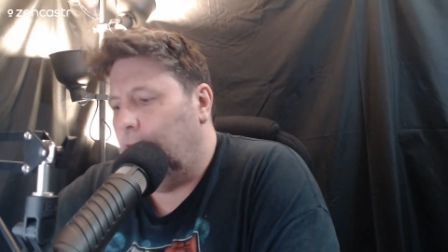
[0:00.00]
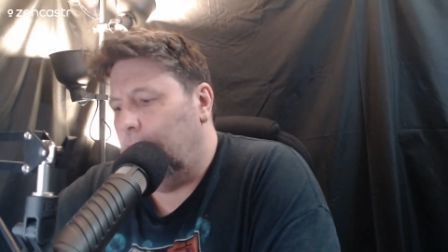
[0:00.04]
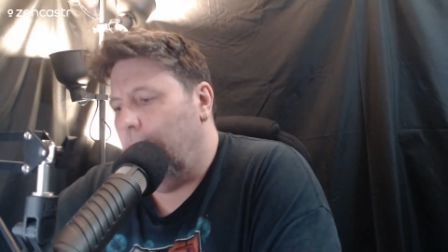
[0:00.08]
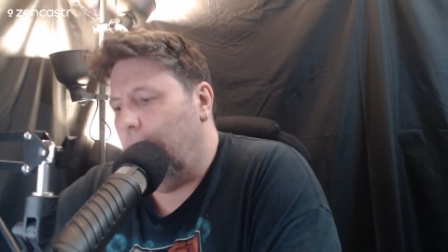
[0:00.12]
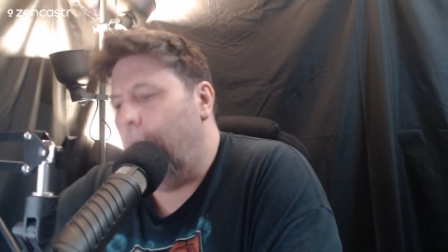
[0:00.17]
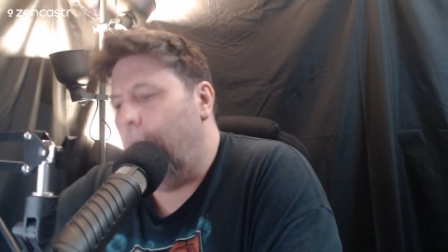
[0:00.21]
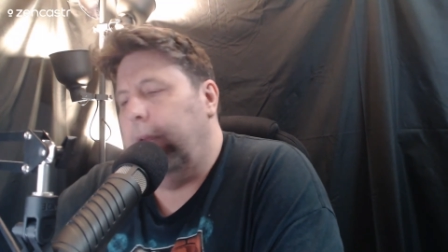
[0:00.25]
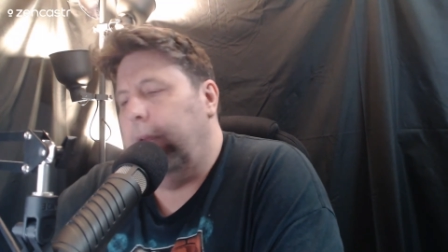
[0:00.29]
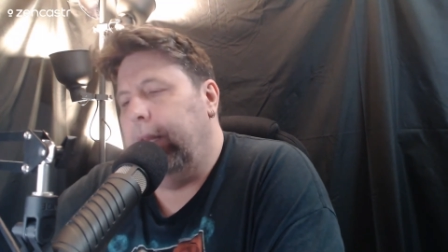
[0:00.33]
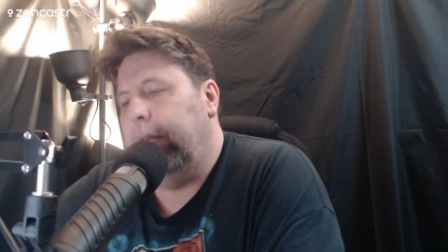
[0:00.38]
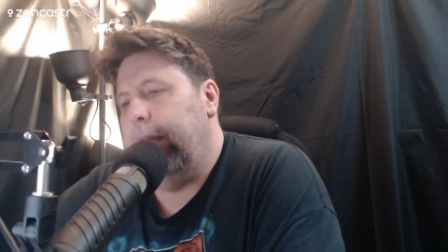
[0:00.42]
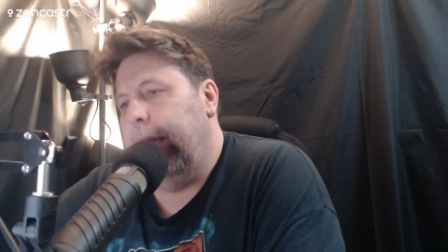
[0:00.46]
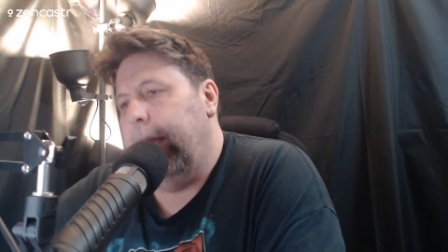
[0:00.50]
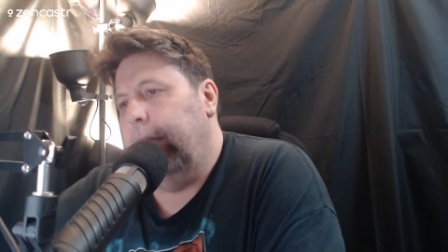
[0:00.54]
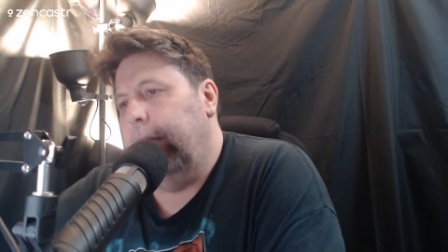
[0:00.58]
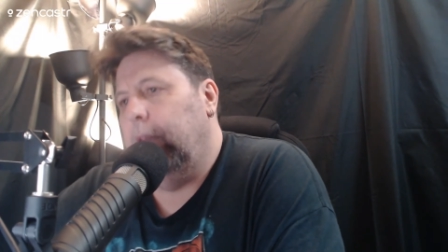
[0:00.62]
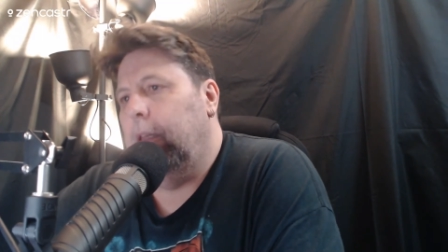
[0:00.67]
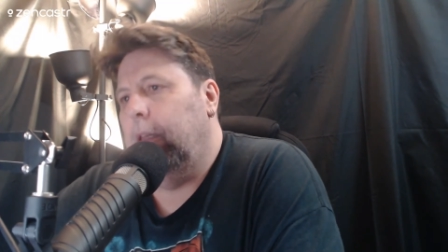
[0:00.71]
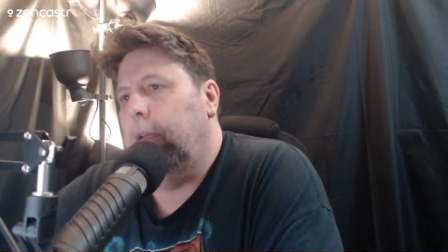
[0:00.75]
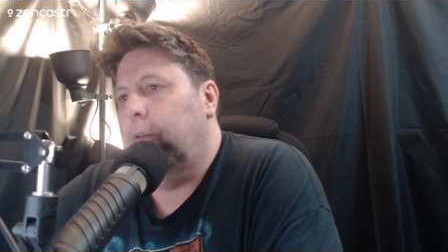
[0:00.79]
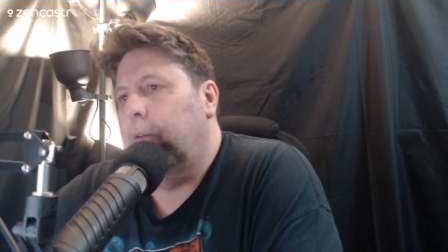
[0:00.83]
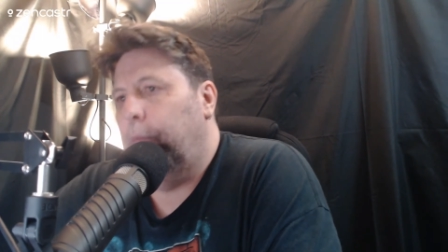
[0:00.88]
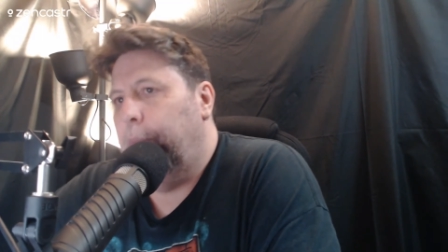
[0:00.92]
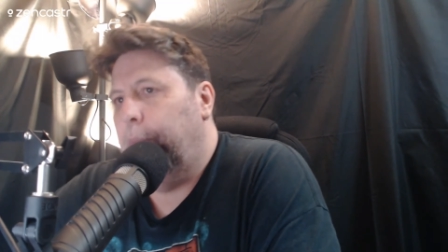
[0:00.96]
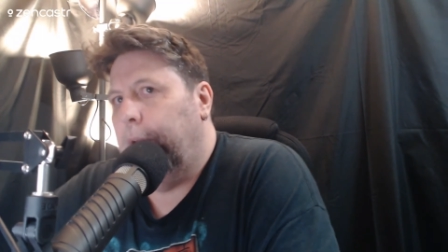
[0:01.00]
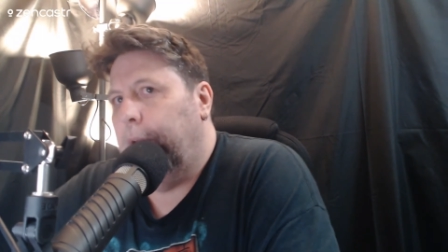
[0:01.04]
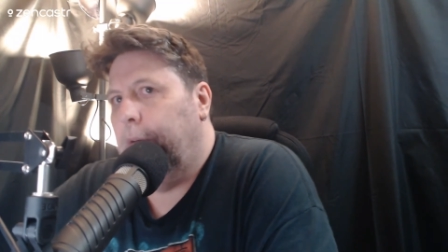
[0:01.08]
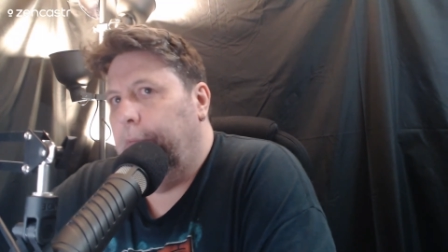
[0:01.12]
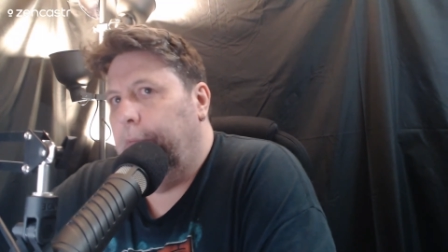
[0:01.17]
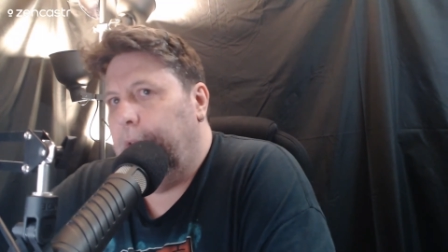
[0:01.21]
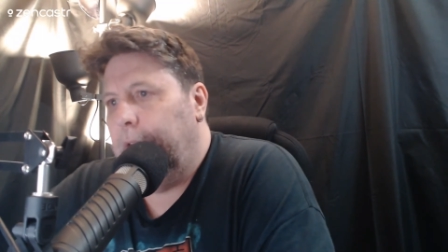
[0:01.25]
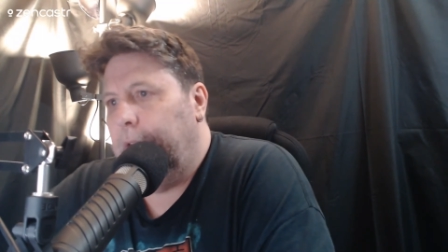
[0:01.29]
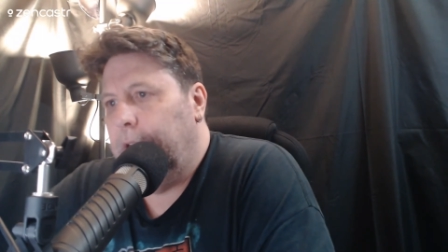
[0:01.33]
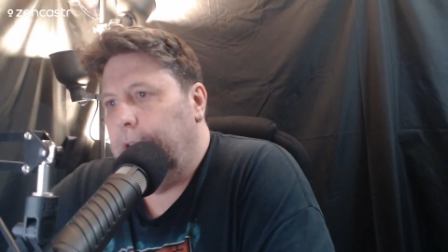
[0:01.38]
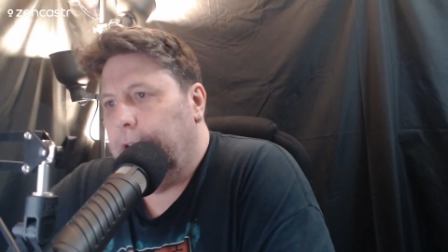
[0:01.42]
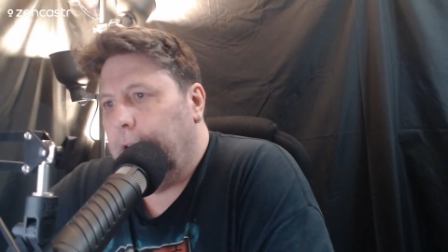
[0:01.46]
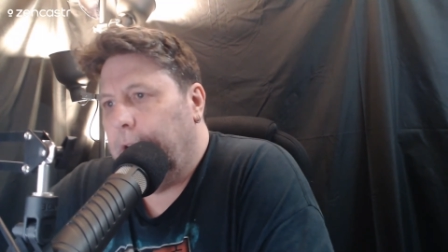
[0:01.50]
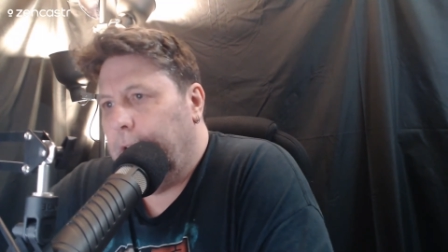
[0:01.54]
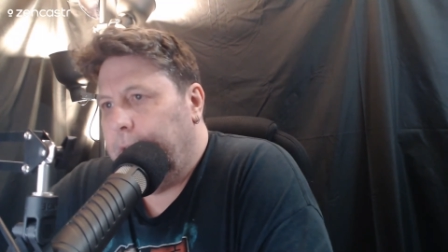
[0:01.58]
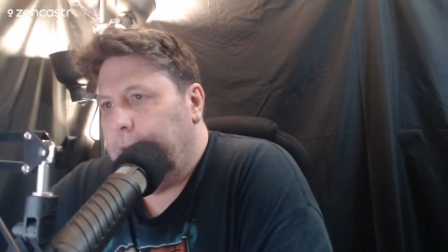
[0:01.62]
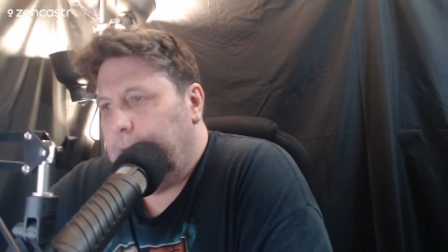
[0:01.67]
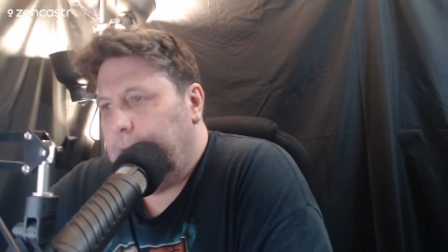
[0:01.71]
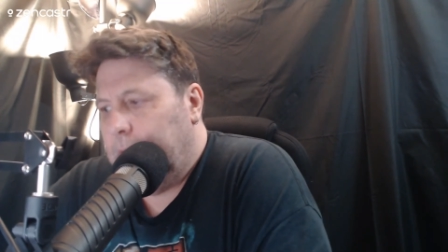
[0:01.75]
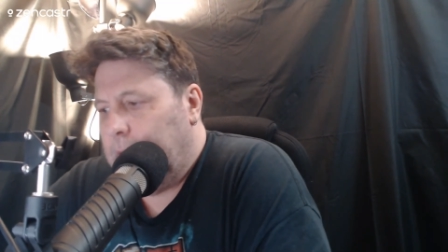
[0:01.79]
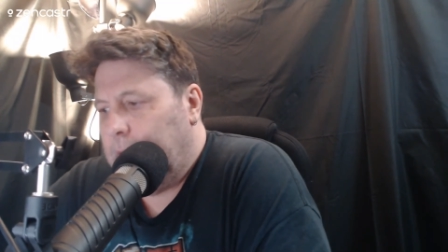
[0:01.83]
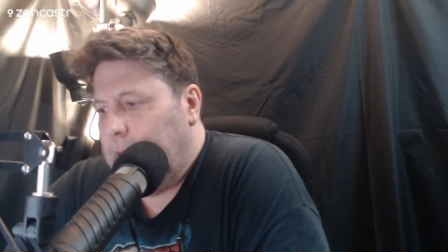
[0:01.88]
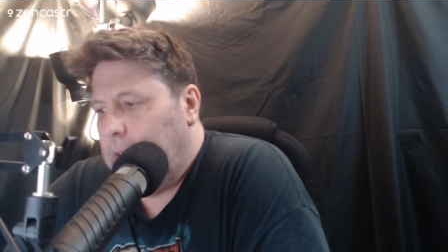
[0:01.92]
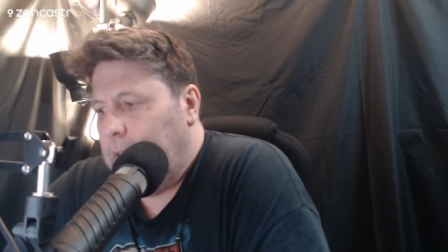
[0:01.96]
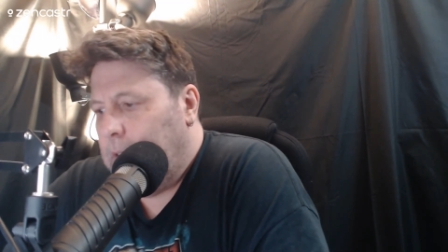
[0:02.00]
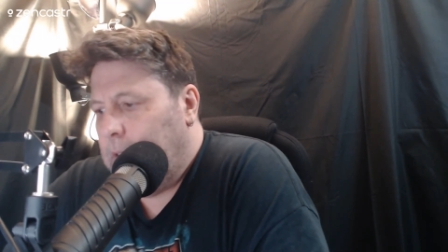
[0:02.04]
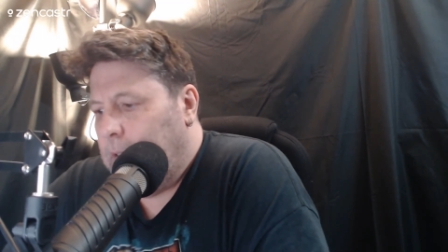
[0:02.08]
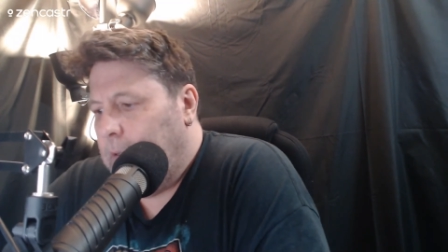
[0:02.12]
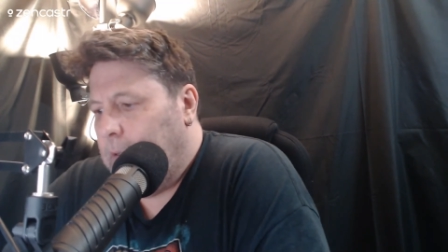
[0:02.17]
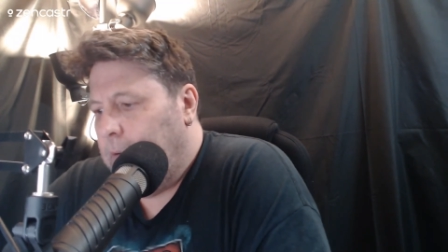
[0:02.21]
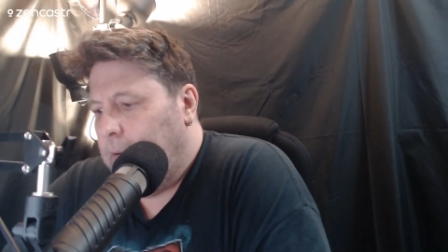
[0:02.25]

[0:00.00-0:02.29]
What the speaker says: showing that little bit of interest